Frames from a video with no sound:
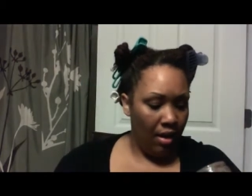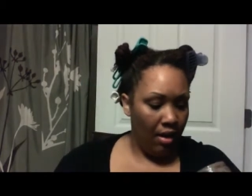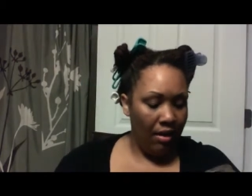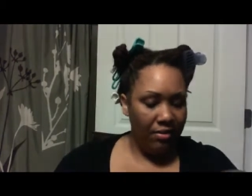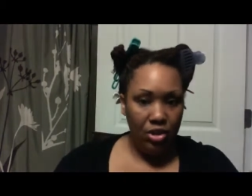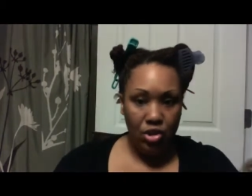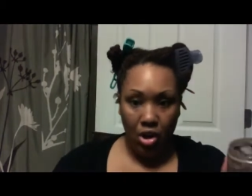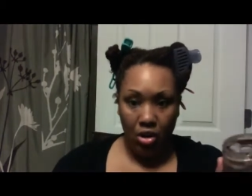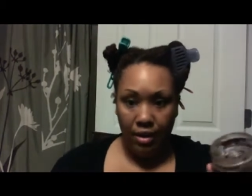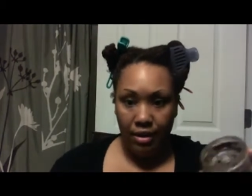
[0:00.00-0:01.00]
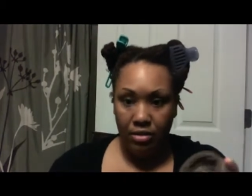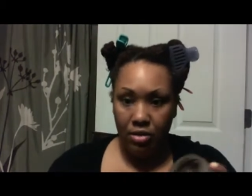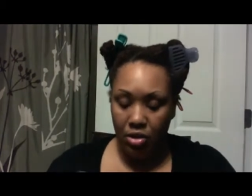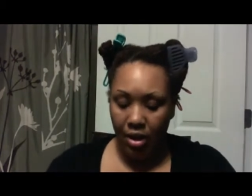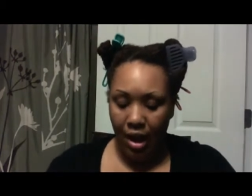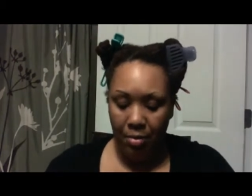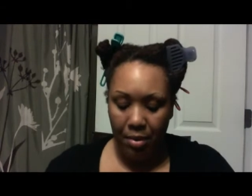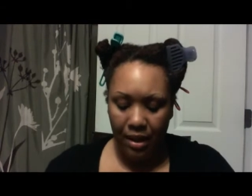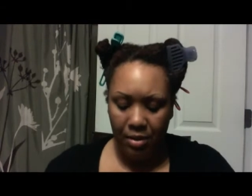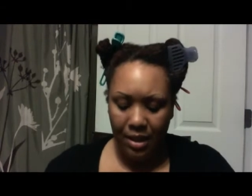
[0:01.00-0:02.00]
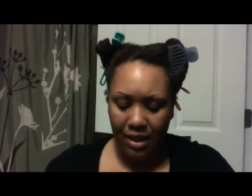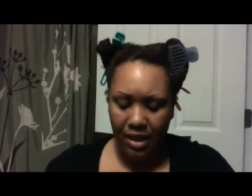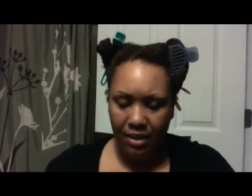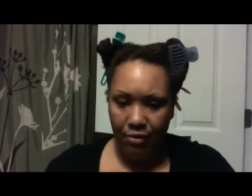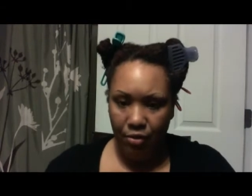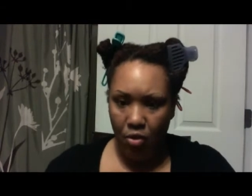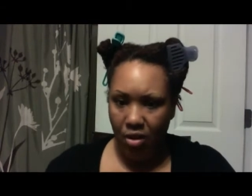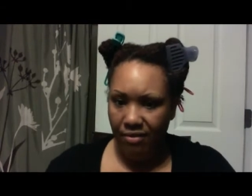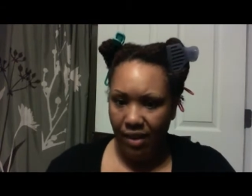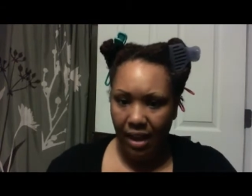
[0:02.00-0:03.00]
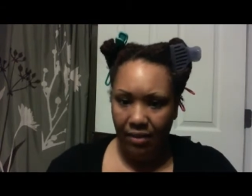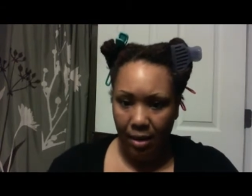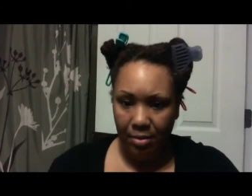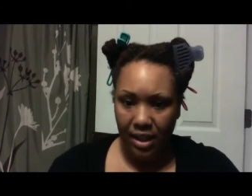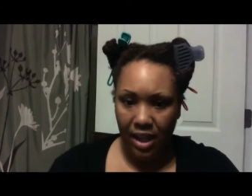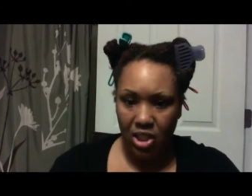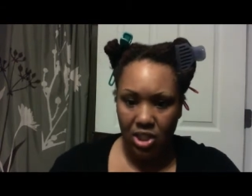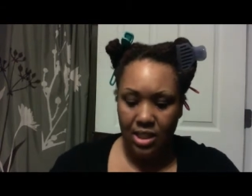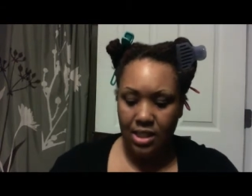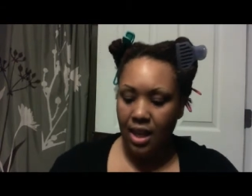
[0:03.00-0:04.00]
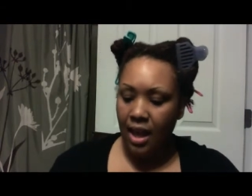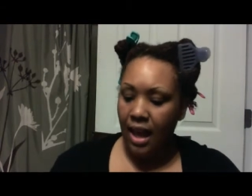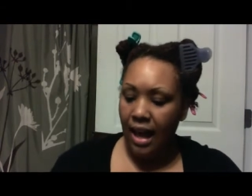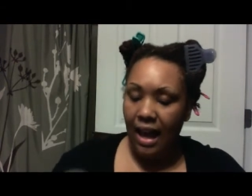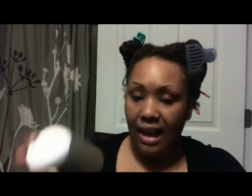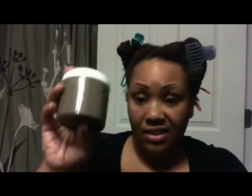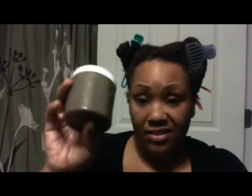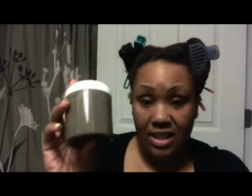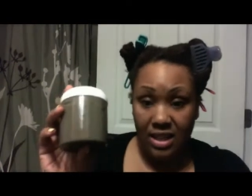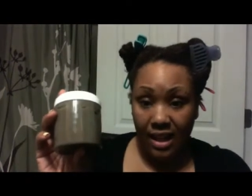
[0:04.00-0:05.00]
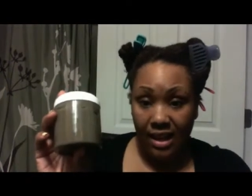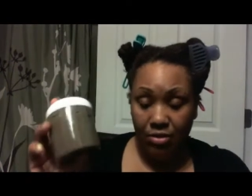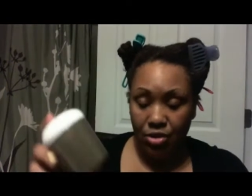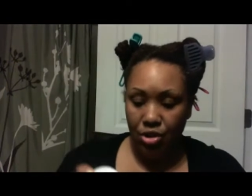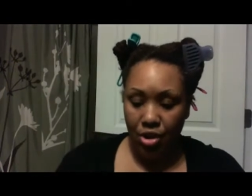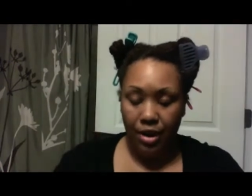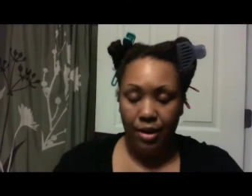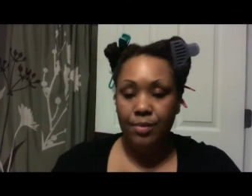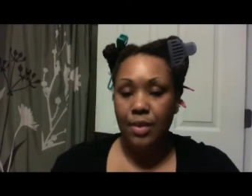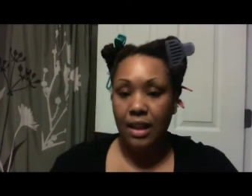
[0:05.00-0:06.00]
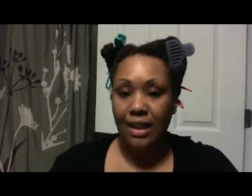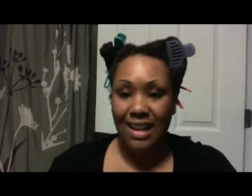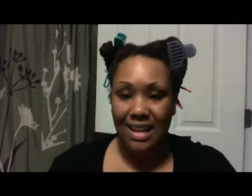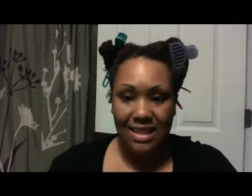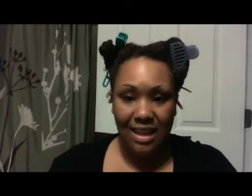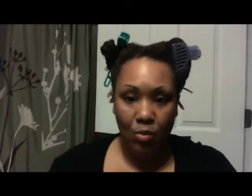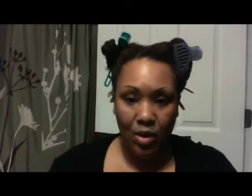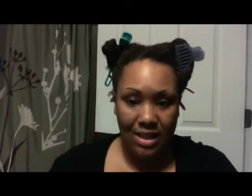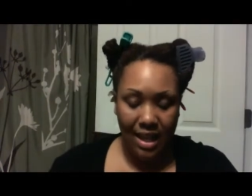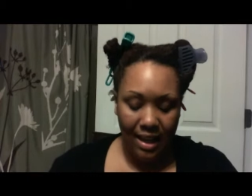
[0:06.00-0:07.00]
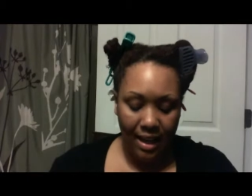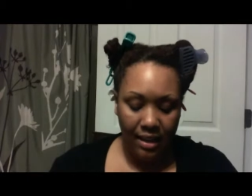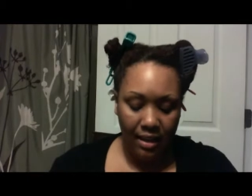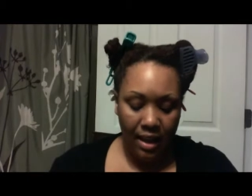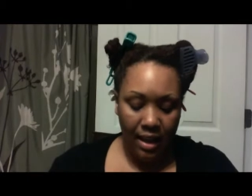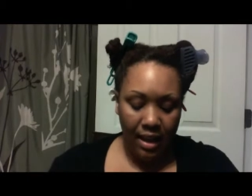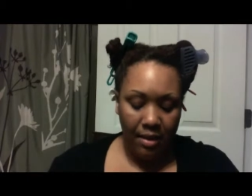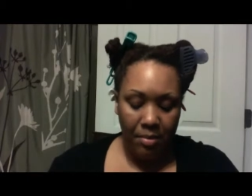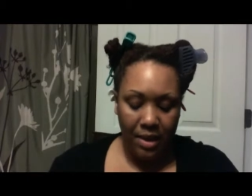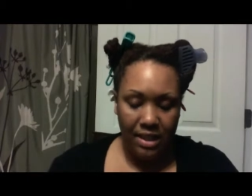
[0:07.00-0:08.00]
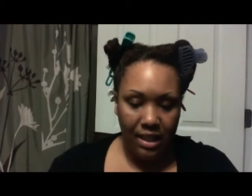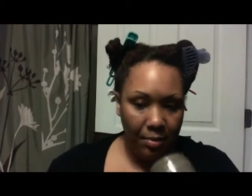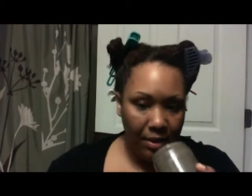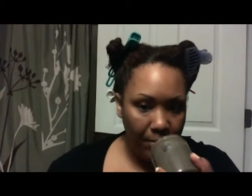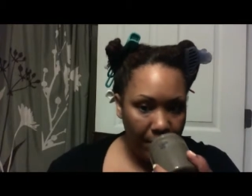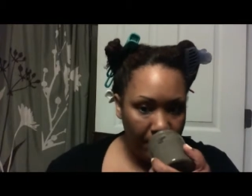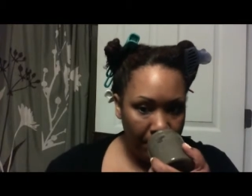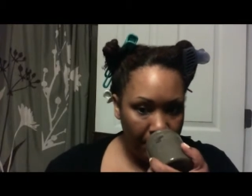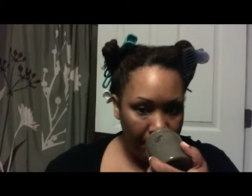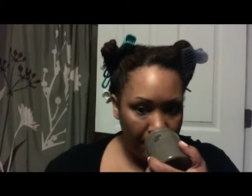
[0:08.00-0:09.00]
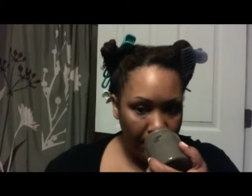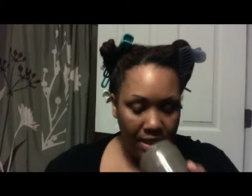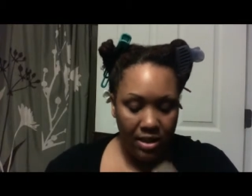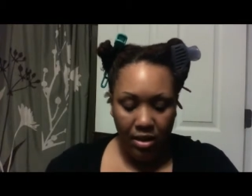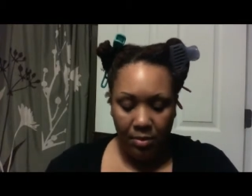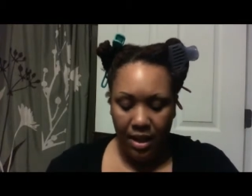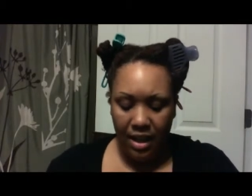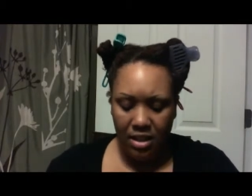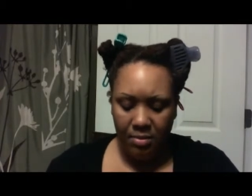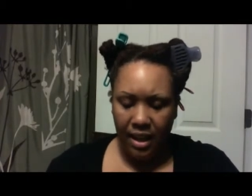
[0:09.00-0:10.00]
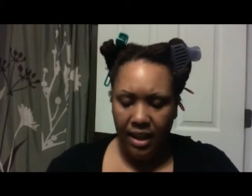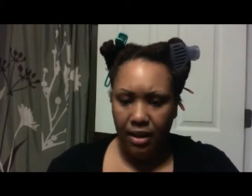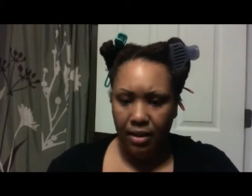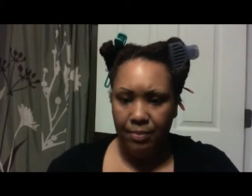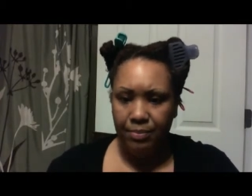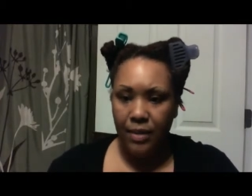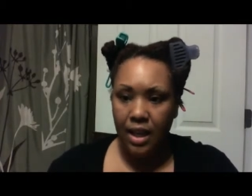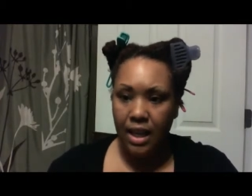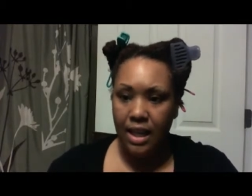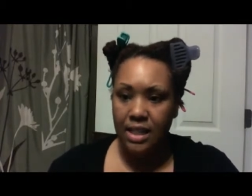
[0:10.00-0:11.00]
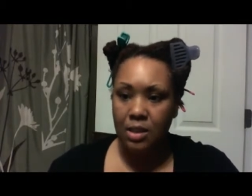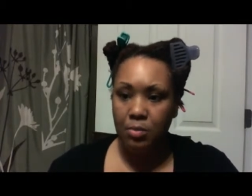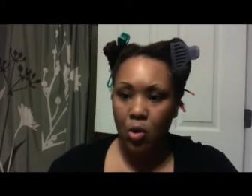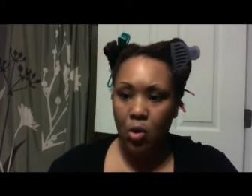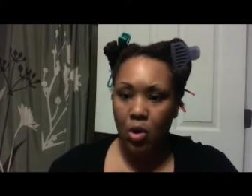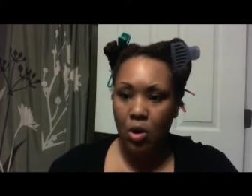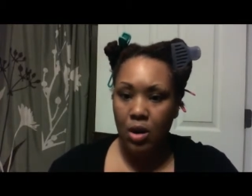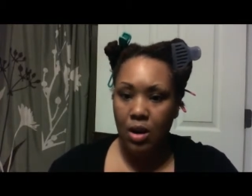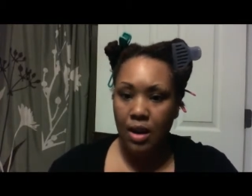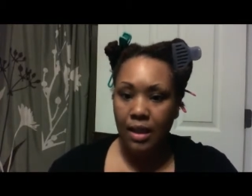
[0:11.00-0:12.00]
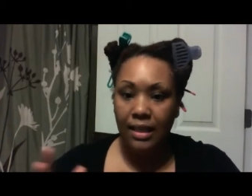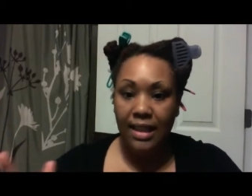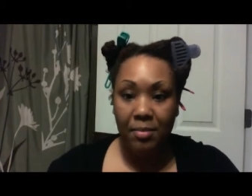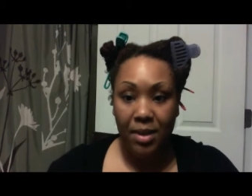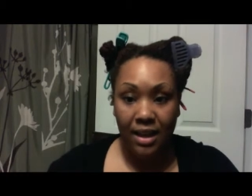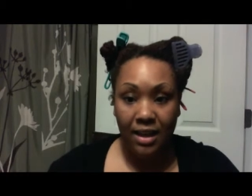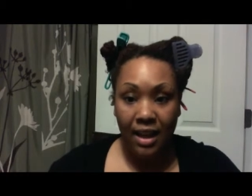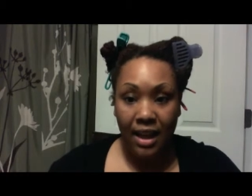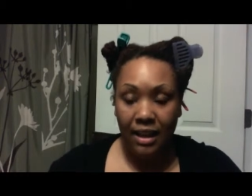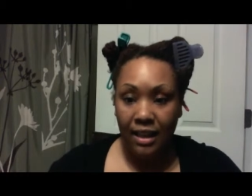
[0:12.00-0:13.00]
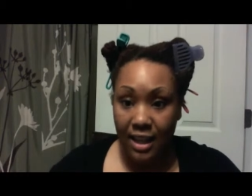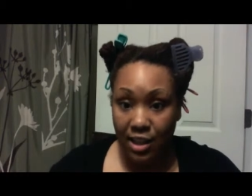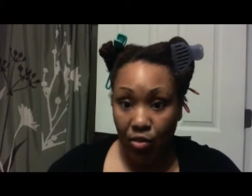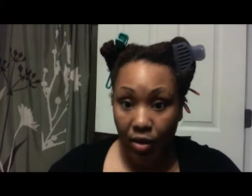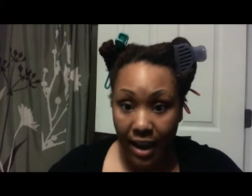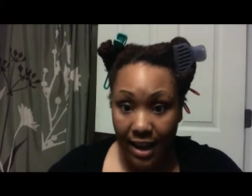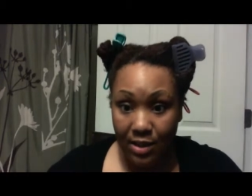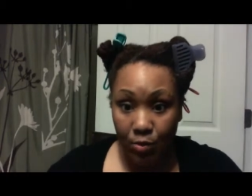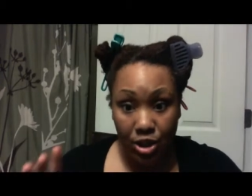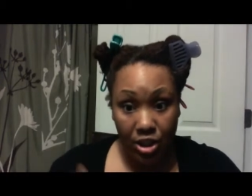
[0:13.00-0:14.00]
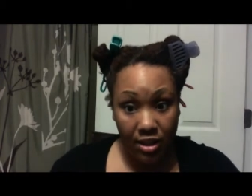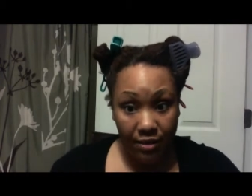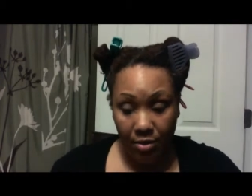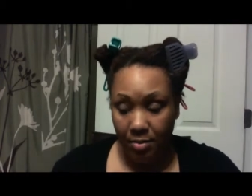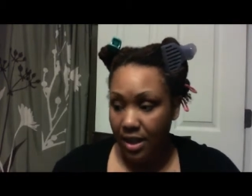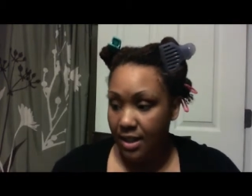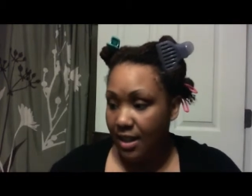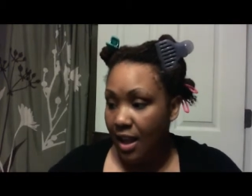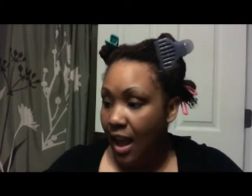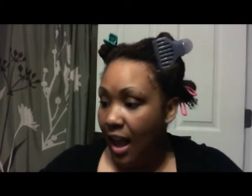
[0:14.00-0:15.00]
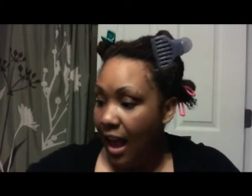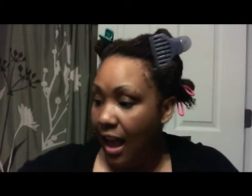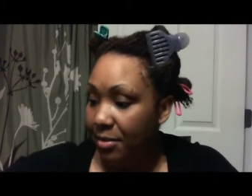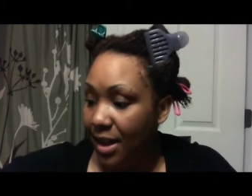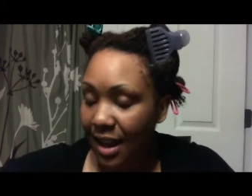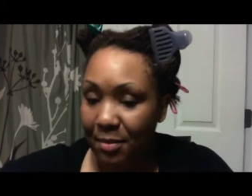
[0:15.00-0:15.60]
of the jar. So I'll probably be able to get four or five applications out of this 8-ounce jar. Like I said, once I kind of mix it up a little bit and start applying to my hair, it's more lemon, less grass, which is good for me because I'm not